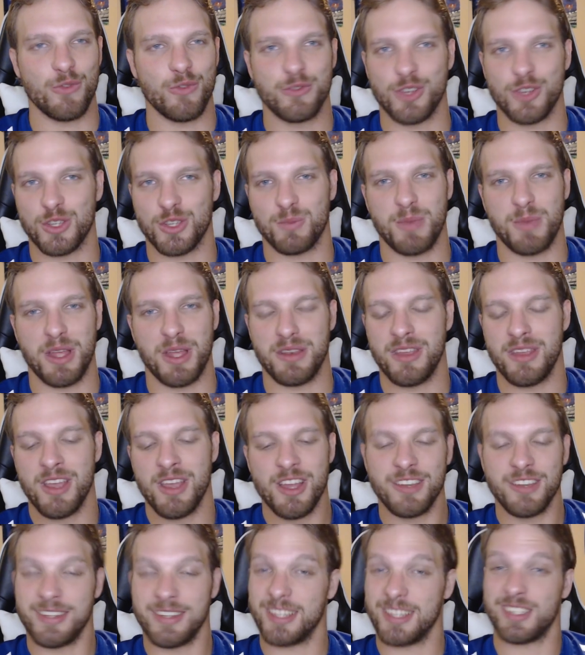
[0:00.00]
just been
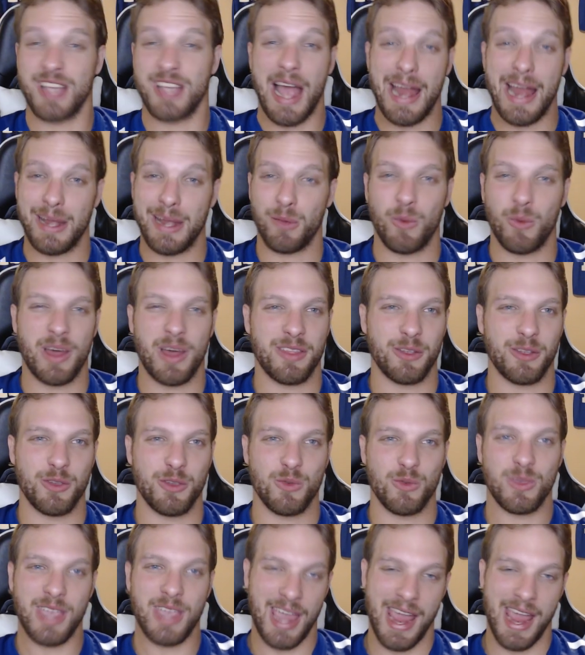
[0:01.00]
deciding whether
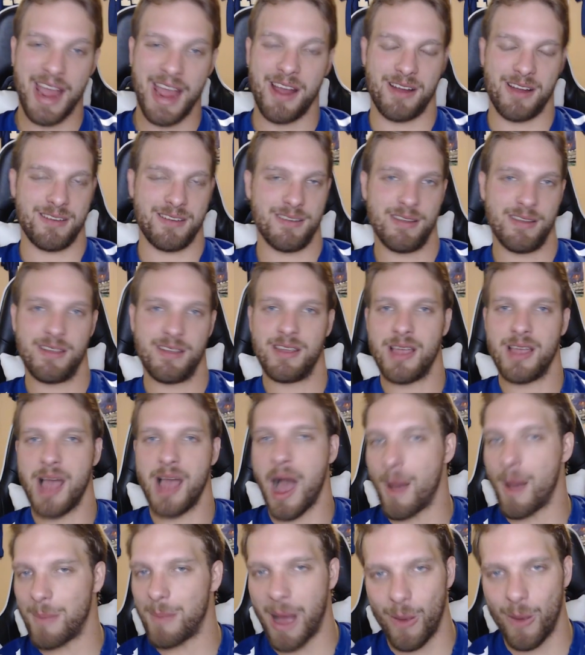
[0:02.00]
you care
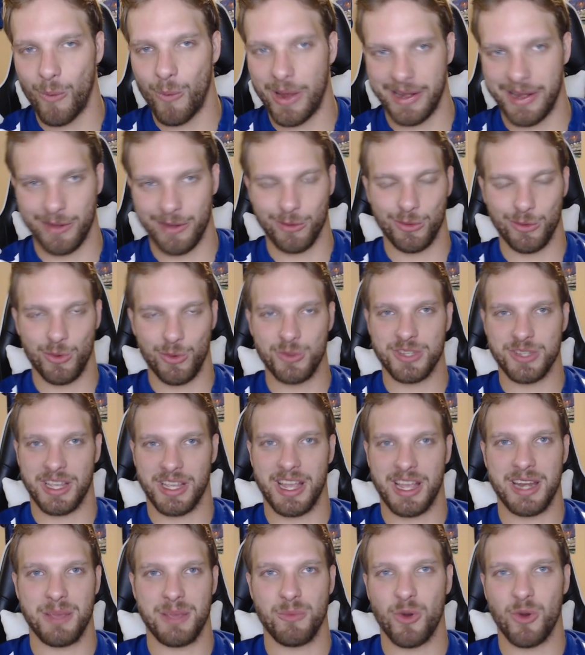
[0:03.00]
about winning or losing
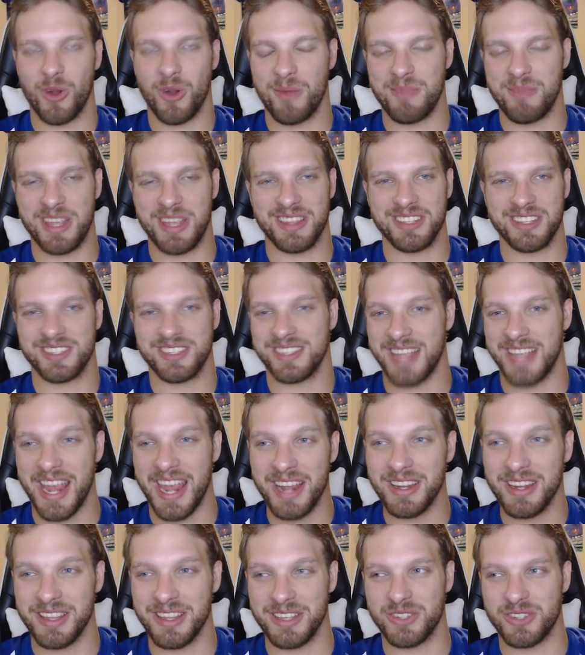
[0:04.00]
anymore. I mean, the
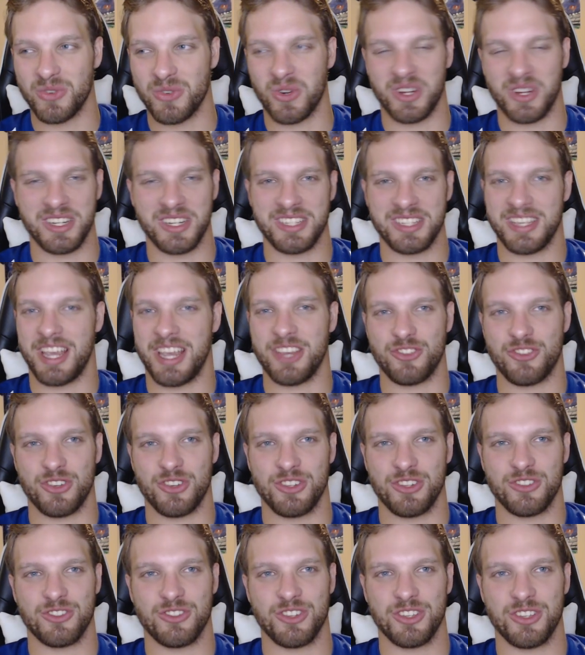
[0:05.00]
state of this organization
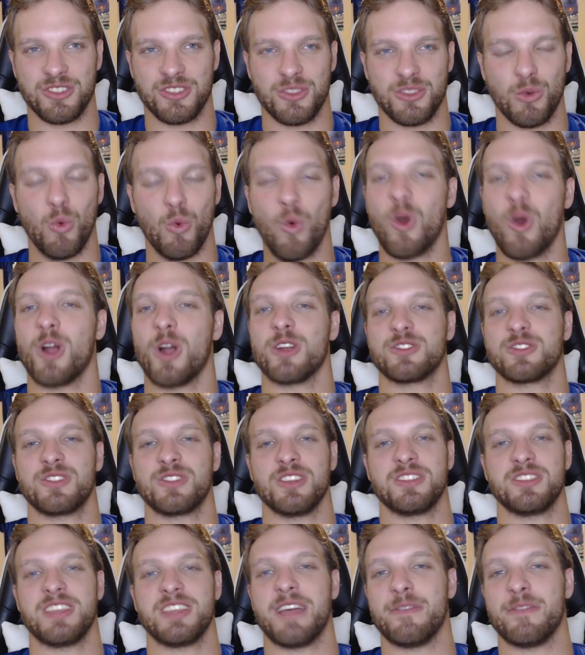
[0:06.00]
is just the worst
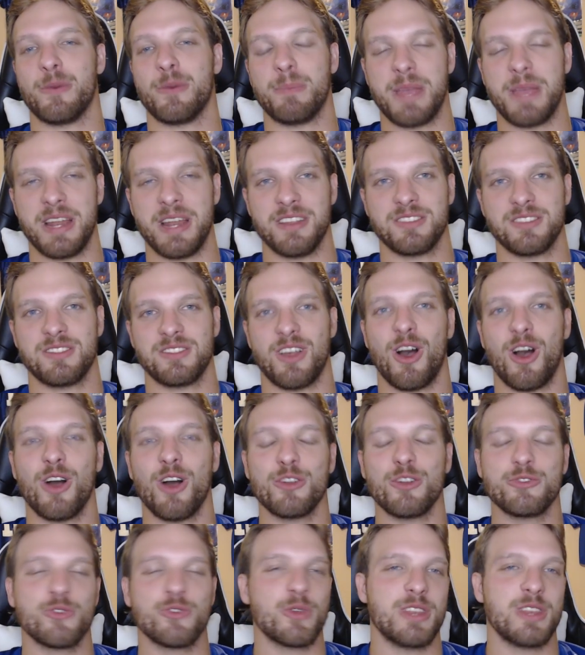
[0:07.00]
it's ever been. It's the
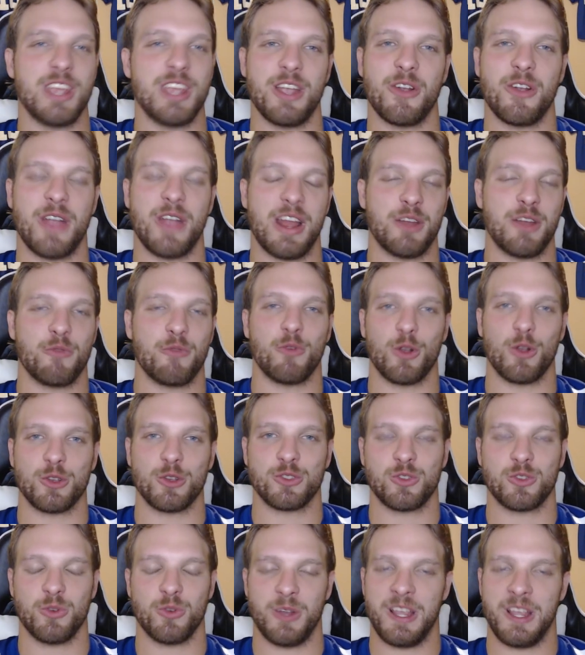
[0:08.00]
100-year
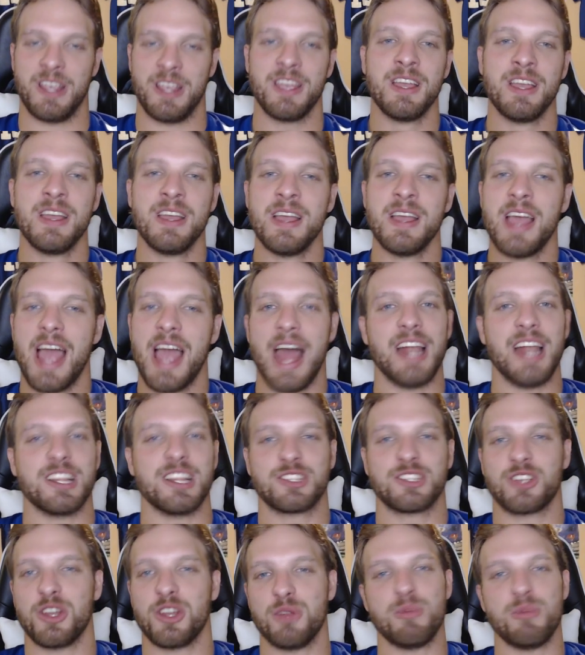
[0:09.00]
anniversary, and
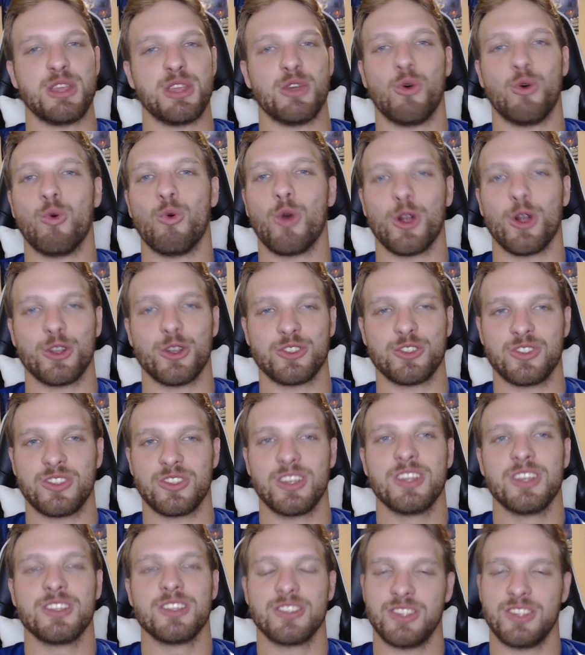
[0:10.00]
it's going to be the worst
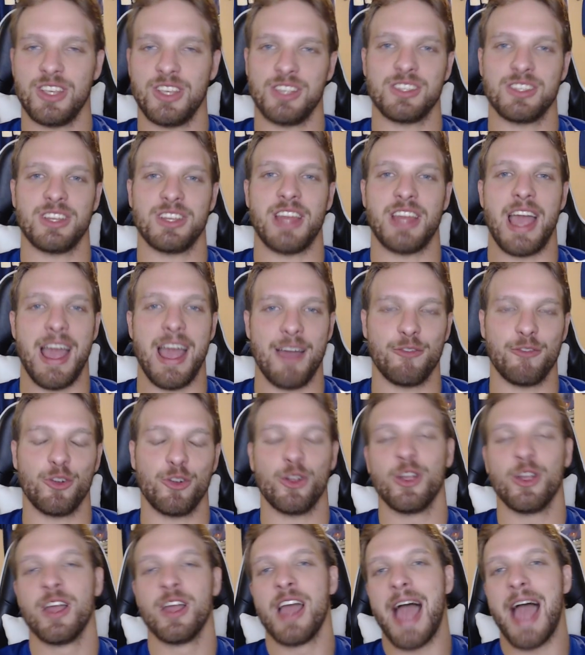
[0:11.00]
season
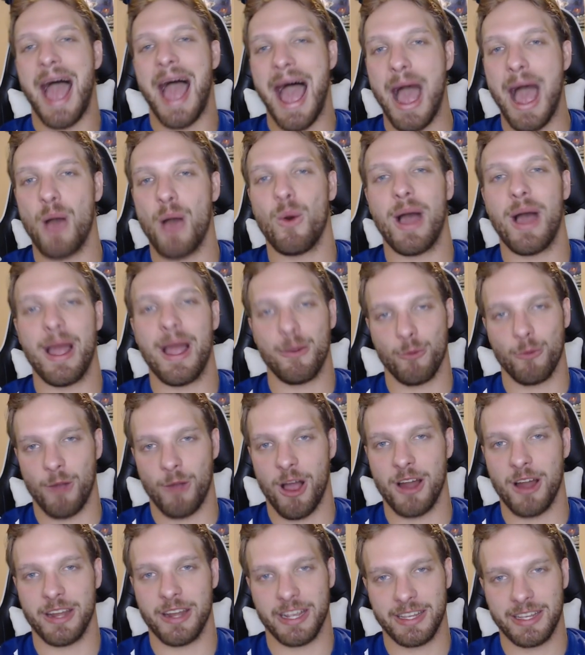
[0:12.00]
ever. How
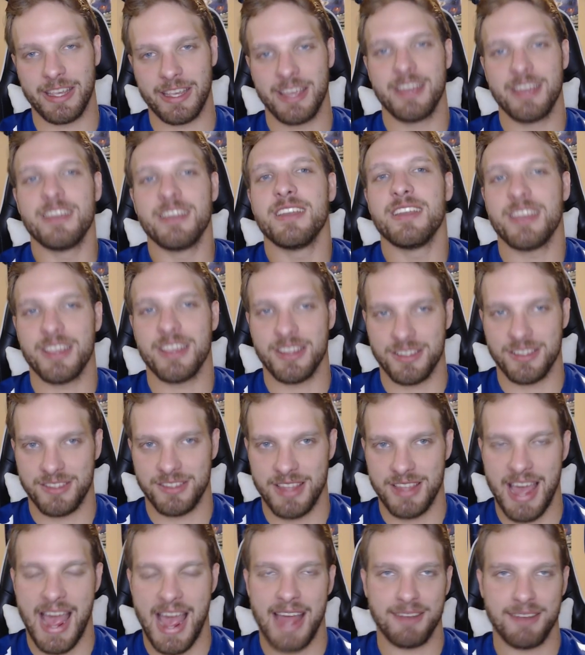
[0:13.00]
ironic is
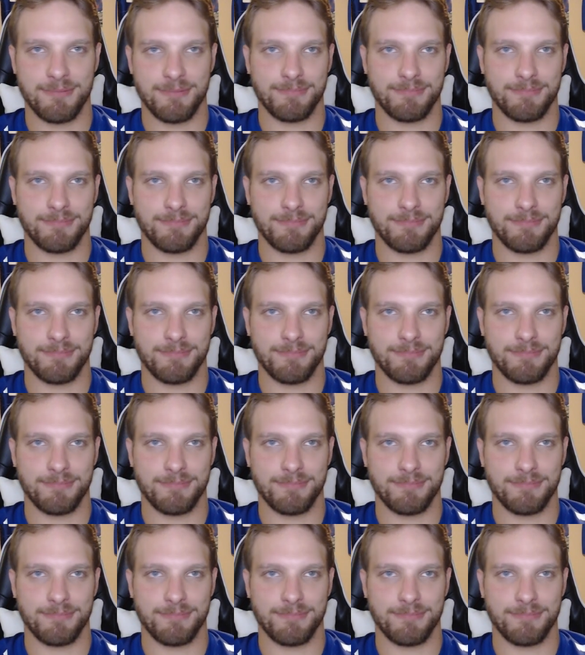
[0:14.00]
that?